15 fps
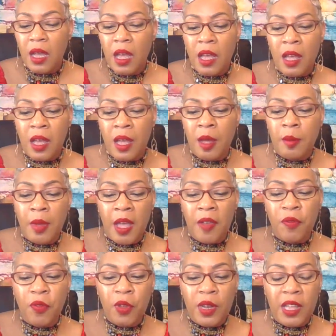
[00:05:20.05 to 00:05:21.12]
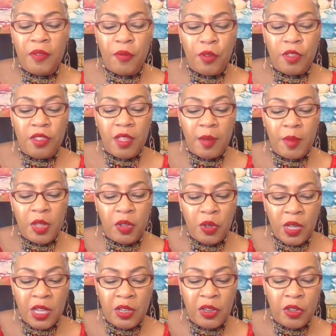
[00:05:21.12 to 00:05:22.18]
I feel like for some of you,
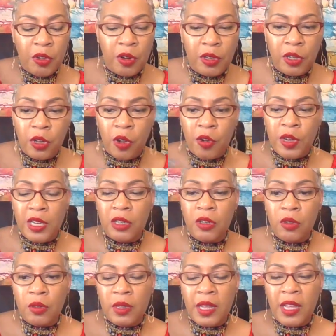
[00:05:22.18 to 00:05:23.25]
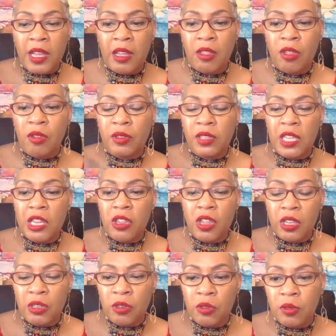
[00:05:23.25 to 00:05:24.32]
either you're learning new things,
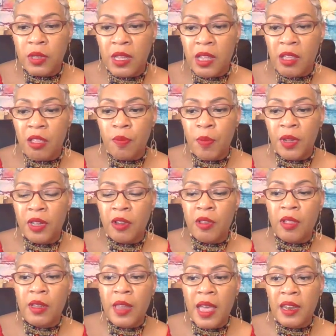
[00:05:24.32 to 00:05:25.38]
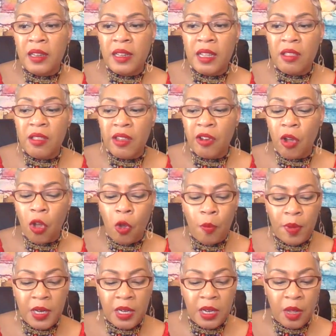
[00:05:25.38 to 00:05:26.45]
teaching new things, but there's a lot of things that are
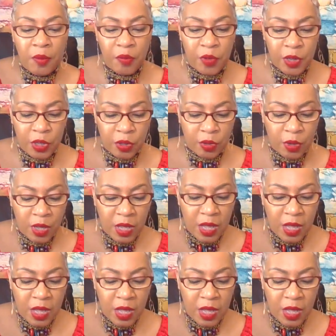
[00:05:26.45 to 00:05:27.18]
opening up for you.